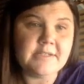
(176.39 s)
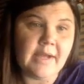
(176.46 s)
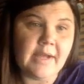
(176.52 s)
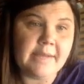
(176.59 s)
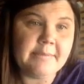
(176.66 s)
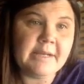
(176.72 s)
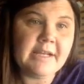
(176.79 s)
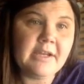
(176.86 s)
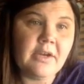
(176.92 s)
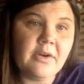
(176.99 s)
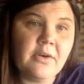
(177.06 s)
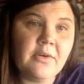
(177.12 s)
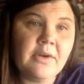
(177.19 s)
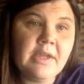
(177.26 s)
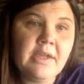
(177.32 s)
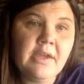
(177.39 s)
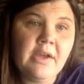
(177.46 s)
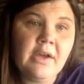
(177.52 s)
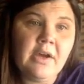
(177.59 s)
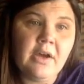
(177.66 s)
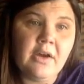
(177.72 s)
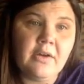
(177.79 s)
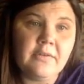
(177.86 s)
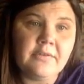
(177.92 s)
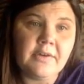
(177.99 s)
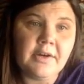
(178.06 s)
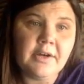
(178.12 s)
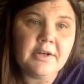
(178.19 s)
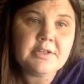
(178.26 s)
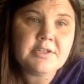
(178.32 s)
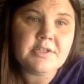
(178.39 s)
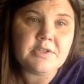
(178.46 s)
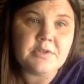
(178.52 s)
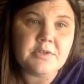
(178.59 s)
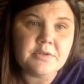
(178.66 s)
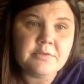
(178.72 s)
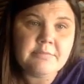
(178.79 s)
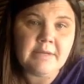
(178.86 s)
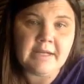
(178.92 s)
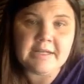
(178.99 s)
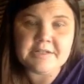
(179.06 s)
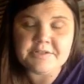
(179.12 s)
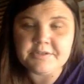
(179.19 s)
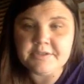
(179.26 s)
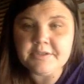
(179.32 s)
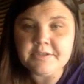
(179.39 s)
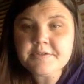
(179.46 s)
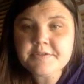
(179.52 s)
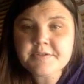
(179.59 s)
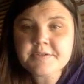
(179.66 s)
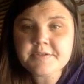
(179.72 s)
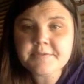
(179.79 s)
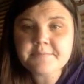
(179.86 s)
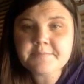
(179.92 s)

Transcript: So I'm going to go over to modules,